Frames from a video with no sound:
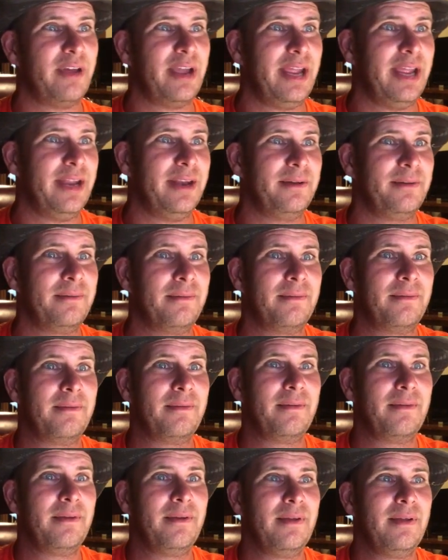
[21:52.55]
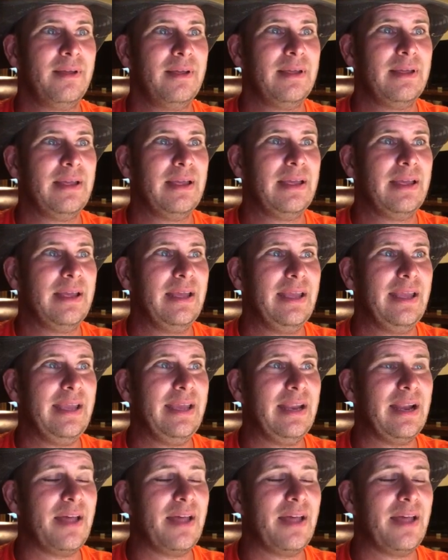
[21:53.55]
fan.